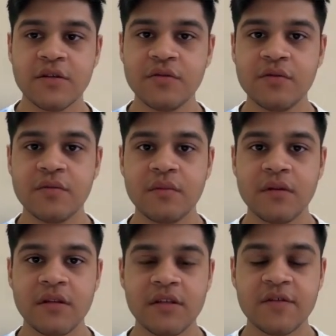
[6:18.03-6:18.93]
So
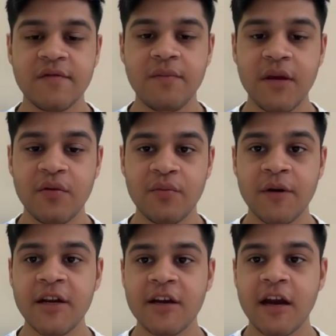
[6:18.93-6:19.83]
this will be
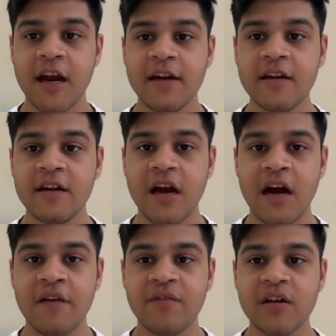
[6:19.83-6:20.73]
opened, and
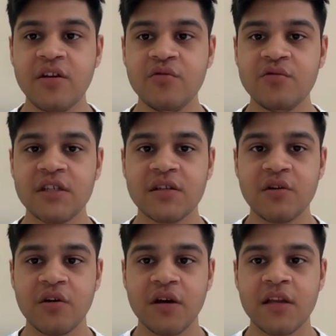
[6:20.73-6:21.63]
after you
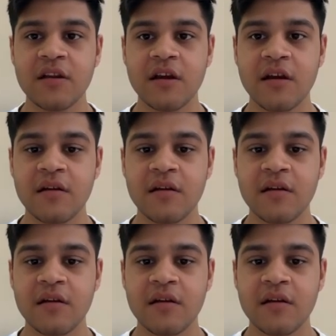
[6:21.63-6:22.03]
just log in,